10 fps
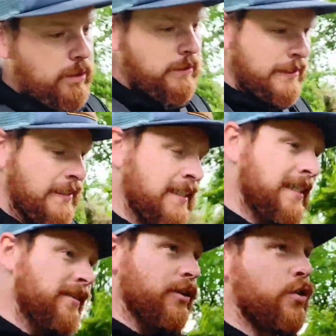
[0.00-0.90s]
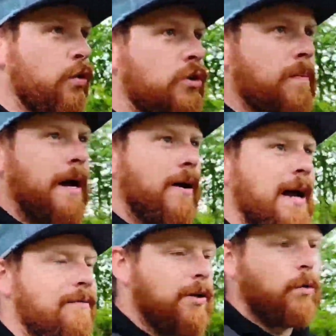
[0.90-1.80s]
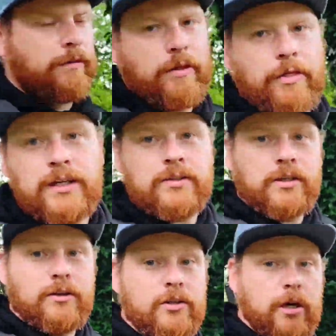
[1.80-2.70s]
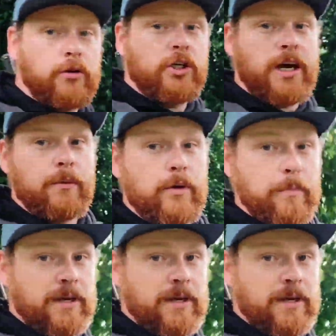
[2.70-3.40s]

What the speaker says: reel, that talks about having all of the things that you'd associate with a